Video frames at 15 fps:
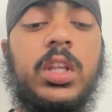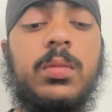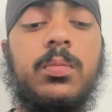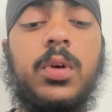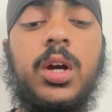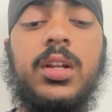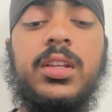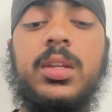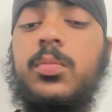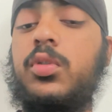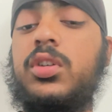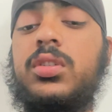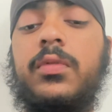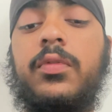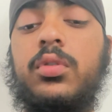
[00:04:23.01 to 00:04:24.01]
mildly
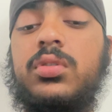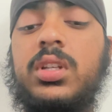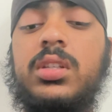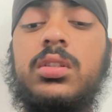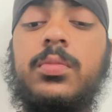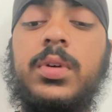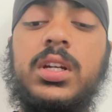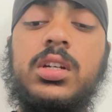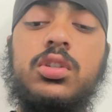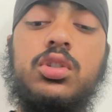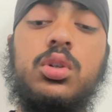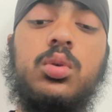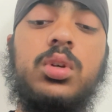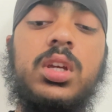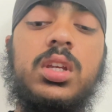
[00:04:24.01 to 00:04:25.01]
impressive for a centre-back, and
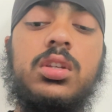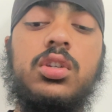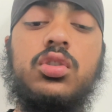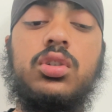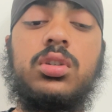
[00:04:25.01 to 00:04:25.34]
showcases